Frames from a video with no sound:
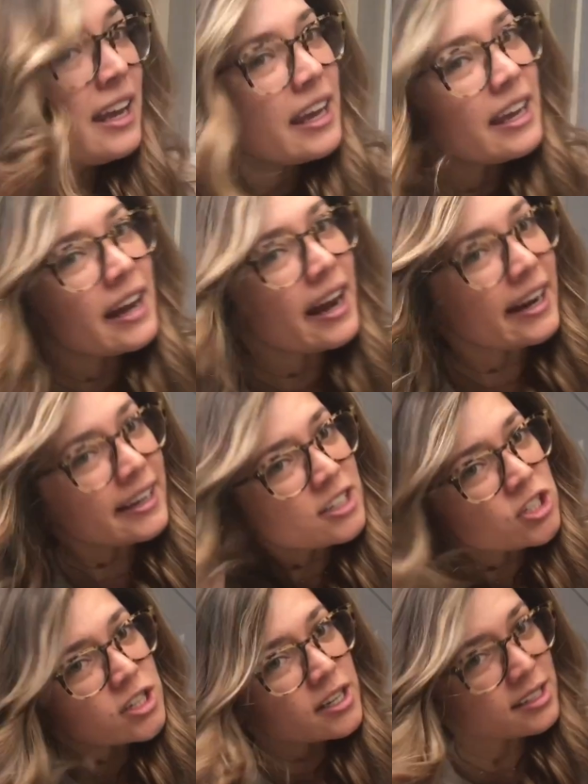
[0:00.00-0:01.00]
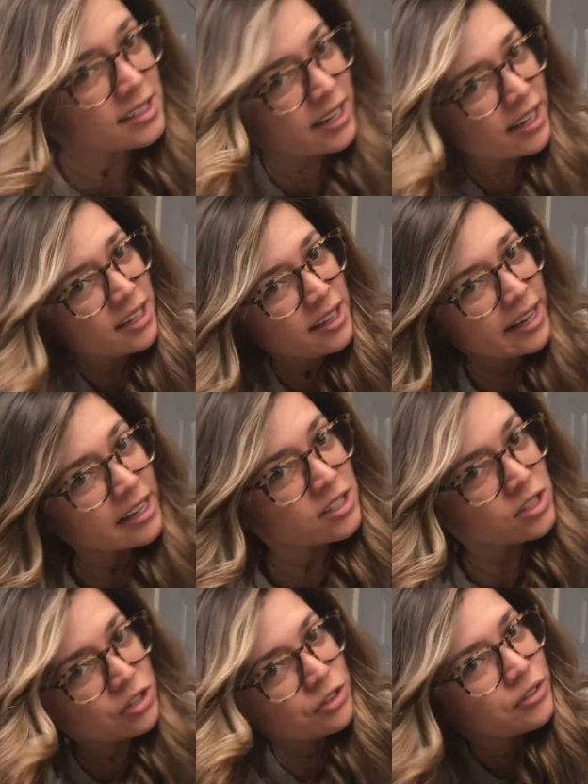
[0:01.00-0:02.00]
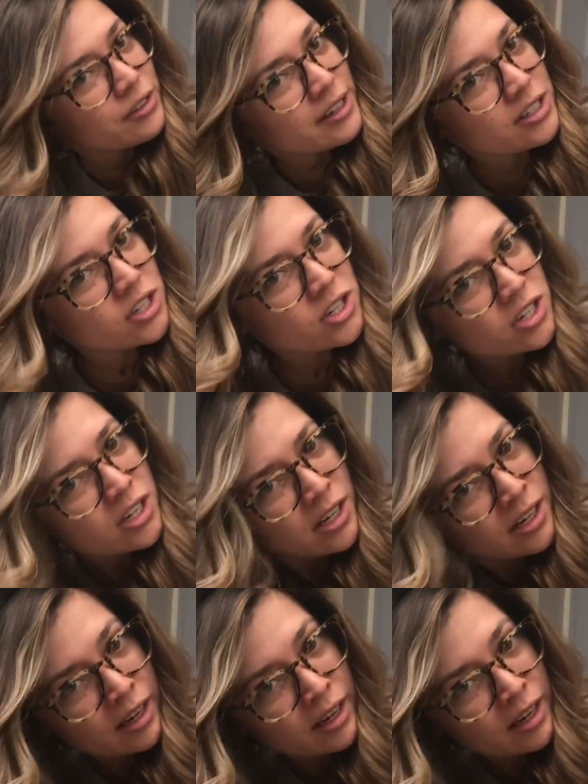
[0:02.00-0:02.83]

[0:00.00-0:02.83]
and I just kind of like scrunch